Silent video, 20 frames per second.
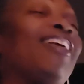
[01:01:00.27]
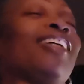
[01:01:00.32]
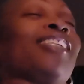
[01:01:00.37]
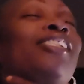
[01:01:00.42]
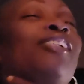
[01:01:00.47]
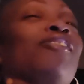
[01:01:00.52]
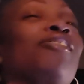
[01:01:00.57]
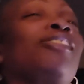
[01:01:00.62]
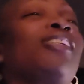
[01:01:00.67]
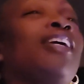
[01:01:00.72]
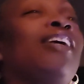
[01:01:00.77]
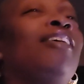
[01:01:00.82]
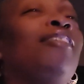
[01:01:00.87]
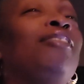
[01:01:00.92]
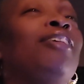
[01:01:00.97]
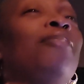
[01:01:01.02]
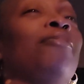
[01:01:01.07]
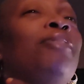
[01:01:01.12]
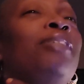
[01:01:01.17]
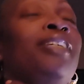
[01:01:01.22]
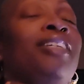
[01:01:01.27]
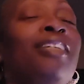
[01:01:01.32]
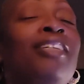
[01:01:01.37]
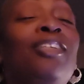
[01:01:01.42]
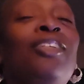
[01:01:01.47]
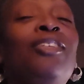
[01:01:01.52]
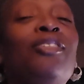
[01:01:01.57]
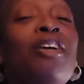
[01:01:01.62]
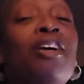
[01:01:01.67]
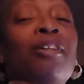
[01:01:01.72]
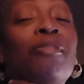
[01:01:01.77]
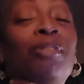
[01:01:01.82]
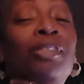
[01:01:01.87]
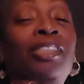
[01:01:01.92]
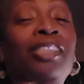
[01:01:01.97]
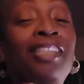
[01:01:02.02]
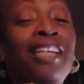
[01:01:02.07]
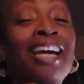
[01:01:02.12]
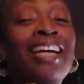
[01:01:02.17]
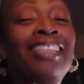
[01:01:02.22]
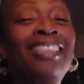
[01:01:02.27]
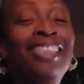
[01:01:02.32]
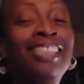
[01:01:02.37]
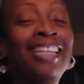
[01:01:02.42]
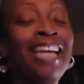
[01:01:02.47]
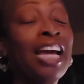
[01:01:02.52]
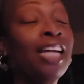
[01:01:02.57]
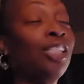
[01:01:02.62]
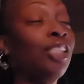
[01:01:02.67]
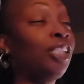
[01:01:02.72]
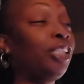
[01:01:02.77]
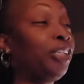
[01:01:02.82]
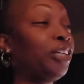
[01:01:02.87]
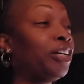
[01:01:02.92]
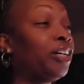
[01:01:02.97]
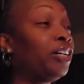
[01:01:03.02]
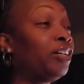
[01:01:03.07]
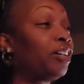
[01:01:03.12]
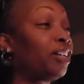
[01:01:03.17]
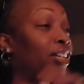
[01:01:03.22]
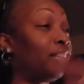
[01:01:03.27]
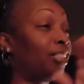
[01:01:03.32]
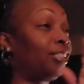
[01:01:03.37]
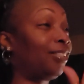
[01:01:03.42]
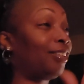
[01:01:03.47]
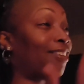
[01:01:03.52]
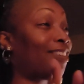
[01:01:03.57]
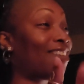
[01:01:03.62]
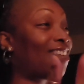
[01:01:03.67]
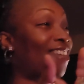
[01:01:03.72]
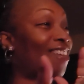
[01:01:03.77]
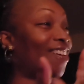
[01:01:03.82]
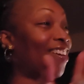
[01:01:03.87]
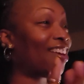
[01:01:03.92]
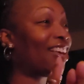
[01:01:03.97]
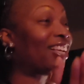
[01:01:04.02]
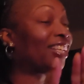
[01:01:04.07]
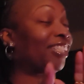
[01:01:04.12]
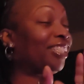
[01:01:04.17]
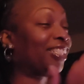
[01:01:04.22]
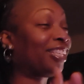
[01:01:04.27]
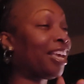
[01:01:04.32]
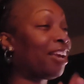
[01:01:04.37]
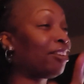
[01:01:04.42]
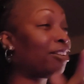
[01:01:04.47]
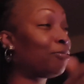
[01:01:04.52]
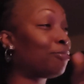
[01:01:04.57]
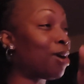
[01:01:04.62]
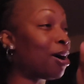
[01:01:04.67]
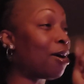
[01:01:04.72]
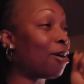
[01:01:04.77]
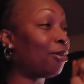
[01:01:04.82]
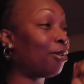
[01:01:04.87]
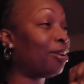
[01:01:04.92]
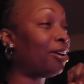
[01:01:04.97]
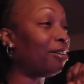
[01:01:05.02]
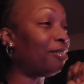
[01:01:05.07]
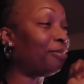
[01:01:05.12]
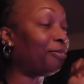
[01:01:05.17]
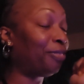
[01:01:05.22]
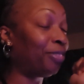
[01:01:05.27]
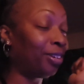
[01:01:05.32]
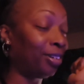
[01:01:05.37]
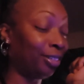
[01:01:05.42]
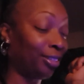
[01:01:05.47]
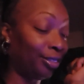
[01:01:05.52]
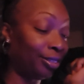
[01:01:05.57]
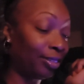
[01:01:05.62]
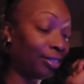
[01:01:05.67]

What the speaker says: our stuff saved up, and then when she got you good, because she saved them all up for you.